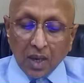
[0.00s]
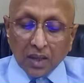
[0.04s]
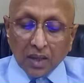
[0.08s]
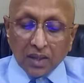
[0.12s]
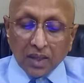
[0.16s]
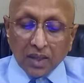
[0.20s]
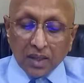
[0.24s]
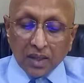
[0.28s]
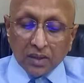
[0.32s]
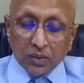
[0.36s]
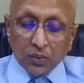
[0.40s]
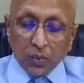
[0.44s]

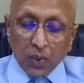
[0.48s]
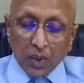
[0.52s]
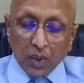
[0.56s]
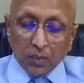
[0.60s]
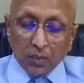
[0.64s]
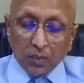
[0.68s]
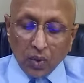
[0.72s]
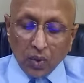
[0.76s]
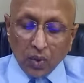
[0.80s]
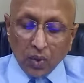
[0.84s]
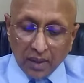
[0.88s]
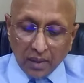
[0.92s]
There is
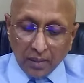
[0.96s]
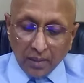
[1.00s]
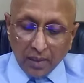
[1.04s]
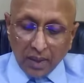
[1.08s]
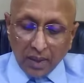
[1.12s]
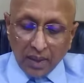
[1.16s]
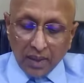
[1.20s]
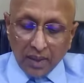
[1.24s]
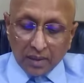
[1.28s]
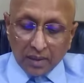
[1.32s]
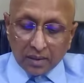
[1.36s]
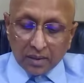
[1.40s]
one more
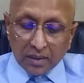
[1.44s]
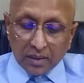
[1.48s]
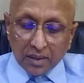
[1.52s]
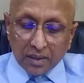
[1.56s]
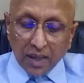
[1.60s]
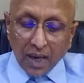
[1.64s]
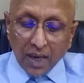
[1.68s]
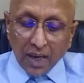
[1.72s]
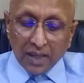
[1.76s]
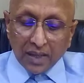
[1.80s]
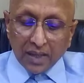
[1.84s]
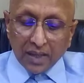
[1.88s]
remedy.
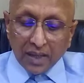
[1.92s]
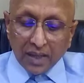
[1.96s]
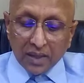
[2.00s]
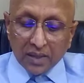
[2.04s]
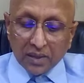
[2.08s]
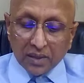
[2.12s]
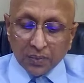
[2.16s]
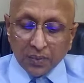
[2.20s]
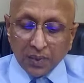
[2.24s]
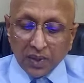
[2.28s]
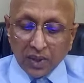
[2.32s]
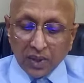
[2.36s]
Nitri
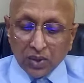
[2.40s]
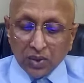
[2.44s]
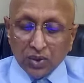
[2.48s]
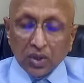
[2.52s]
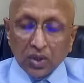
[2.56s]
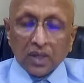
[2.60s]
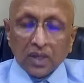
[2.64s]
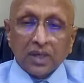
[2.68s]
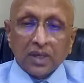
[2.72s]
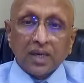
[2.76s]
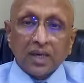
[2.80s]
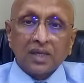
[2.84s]

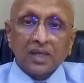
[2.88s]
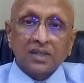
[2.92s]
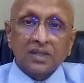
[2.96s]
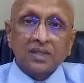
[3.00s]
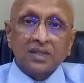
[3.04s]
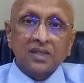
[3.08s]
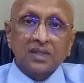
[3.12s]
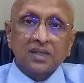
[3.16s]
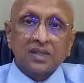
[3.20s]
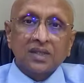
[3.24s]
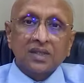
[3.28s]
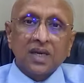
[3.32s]
spiritual
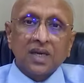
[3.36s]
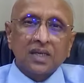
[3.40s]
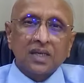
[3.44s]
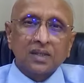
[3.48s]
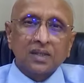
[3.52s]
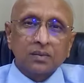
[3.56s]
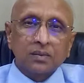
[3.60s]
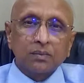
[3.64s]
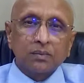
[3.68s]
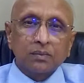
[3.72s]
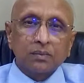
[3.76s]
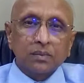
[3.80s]
dulcis. That
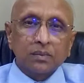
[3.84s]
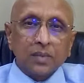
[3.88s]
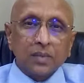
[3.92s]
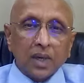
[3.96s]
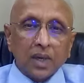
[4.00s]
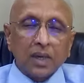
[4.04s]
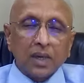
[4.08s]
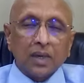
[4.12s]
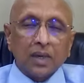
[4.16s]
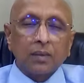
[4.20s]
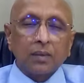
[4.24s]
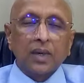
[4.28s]
is
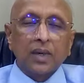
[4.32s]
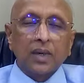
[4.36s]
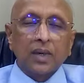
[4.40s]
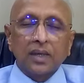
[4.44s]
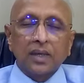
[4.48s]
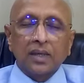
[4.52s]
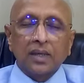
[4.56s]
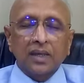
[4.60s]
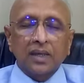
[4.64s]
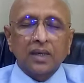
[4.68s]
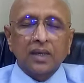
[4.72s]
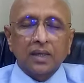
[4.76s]
a
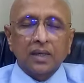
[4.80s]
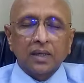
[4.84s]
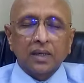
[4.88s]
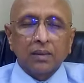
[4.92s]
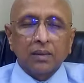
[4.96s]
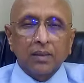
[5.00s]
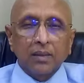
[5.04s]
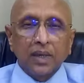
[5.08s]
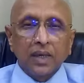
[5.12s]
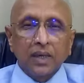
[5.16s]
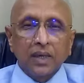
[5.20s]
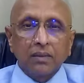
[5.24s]
remedy, rare
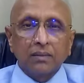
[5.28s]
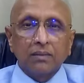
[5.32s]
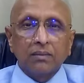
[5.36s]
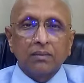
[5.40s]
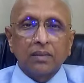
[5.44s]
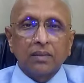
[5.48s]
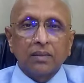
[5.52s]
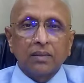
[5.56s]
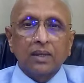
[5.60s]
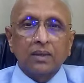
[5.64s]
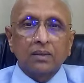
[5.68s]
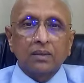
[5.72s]
remedy,
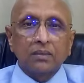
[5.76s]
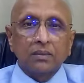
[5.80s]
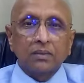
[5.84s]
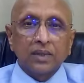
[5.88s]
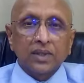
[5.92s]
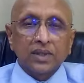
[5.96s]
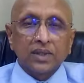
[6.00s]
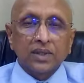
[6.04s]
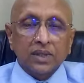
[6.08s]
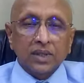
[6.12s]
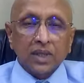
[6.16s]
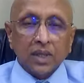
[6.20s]
but
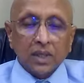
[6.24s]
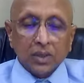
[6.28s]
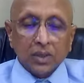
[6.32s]
which is